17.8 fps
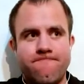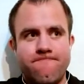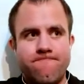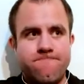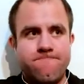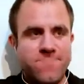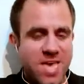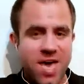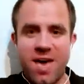
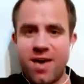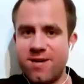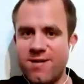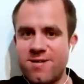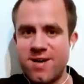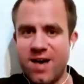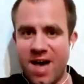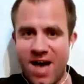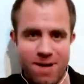Yeah,
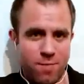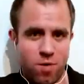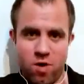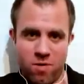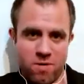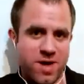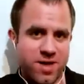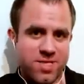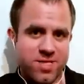I'm all
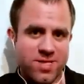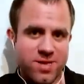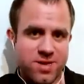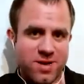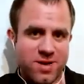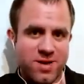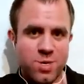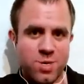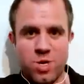right.
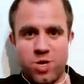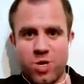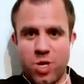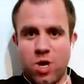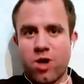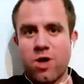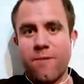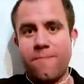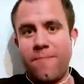So you
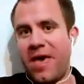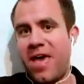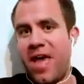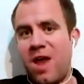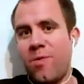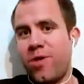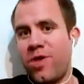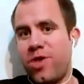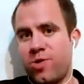start
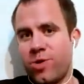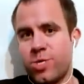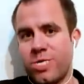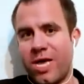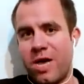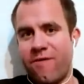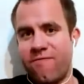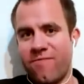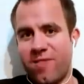comparing
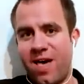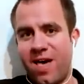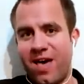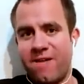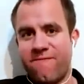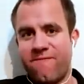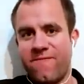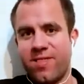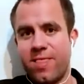yourself like
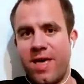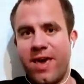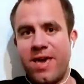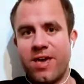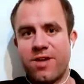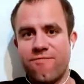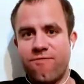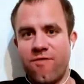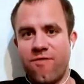for like
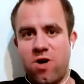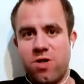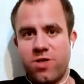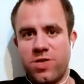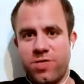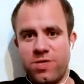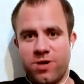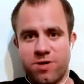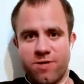rather
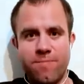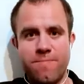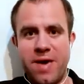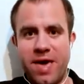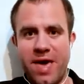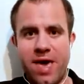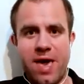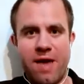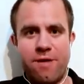than
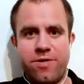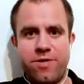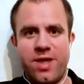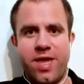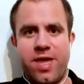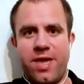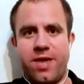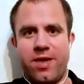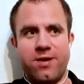
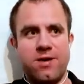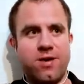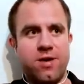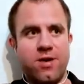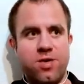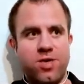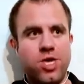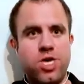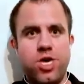comparing
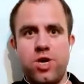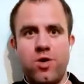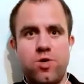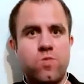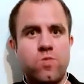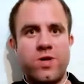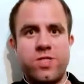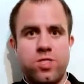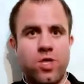you
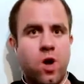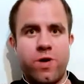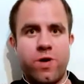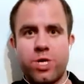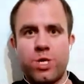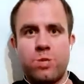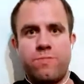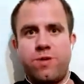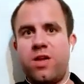with no
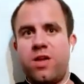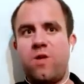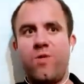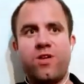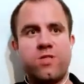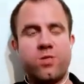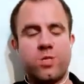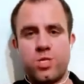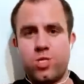
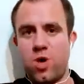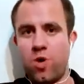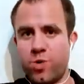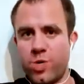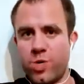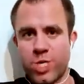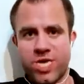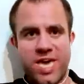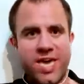experience, no
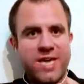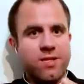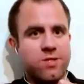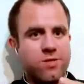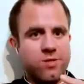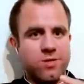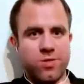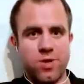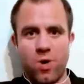
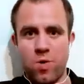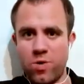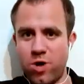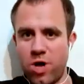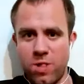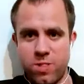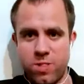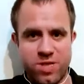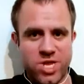skill, no
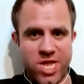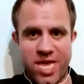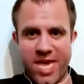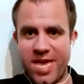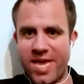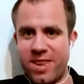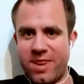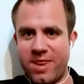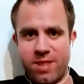knowledge
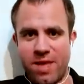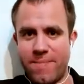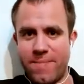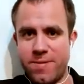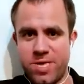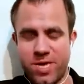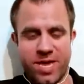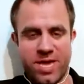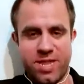in a
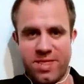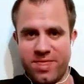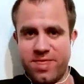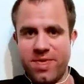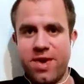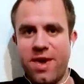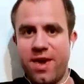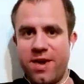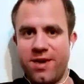particular
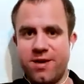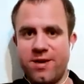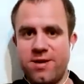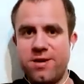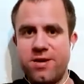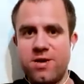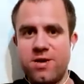thing.